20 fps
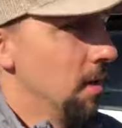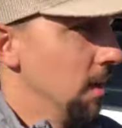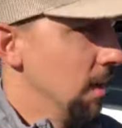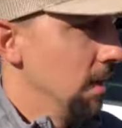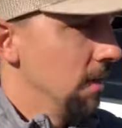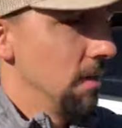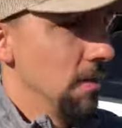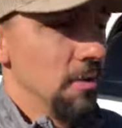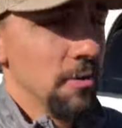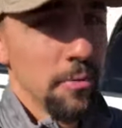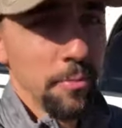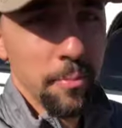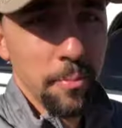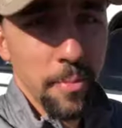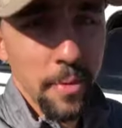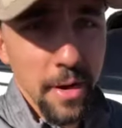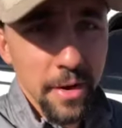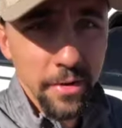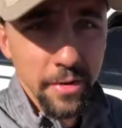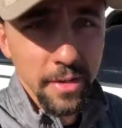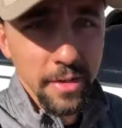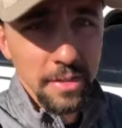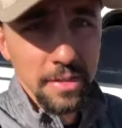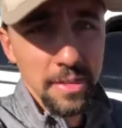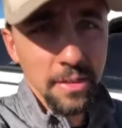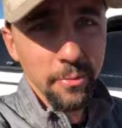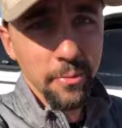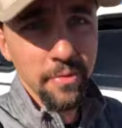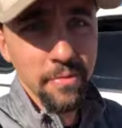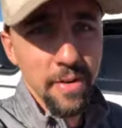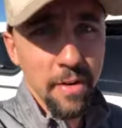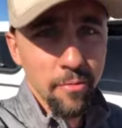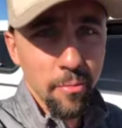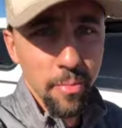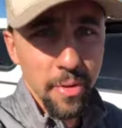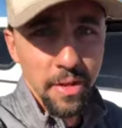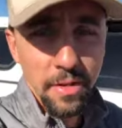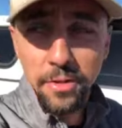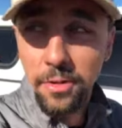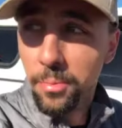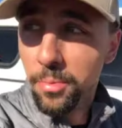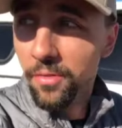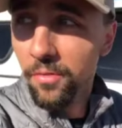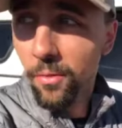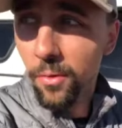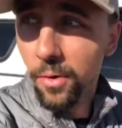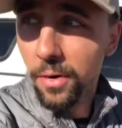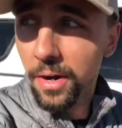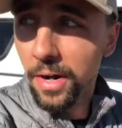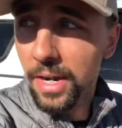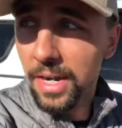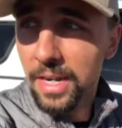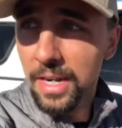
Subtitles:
into new areas that we've never been to before.